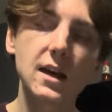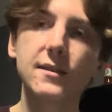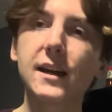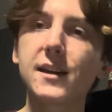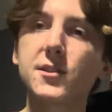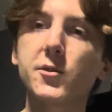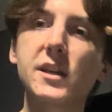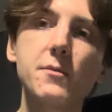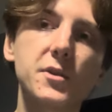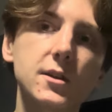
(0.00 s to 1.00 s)
they get to
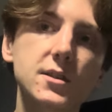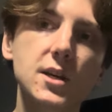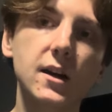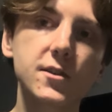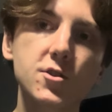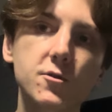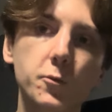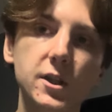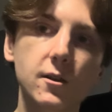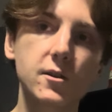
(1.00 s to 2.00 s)
keep in touch
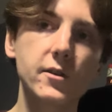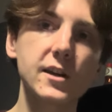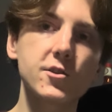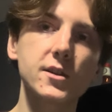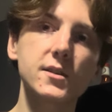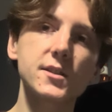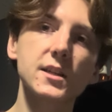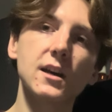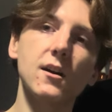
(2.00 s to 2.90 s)
with their donations,